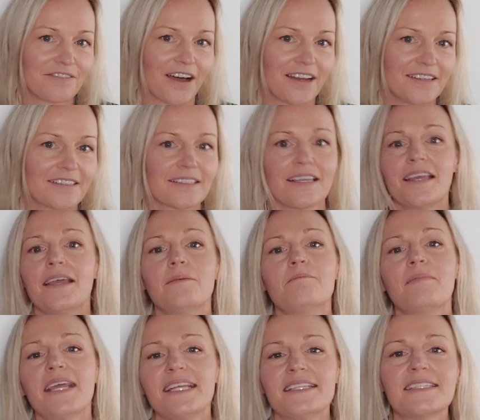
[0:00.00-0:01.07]
fund
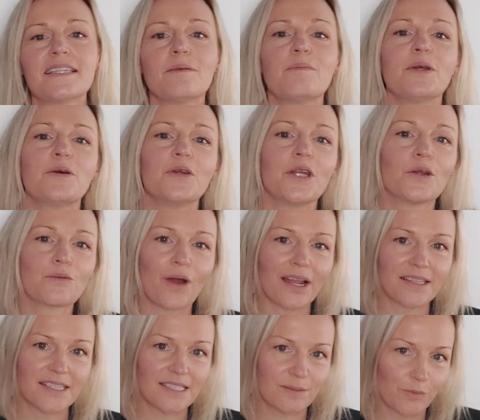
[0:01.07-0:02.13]
means the building
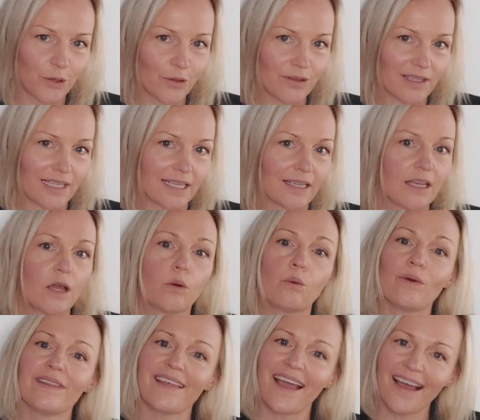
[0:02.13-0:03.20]
runs smoothly
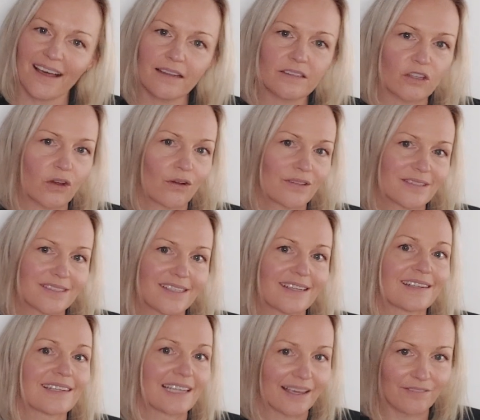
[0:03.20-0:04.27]
without
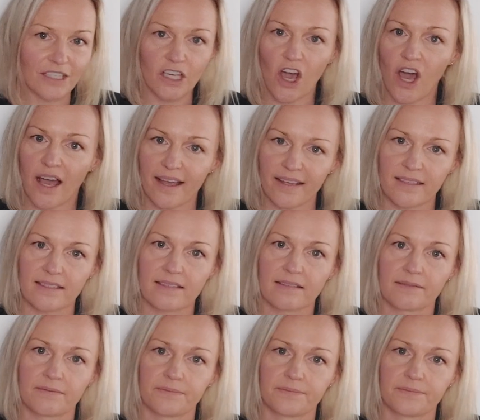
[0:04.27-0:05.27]
constant levy hikes.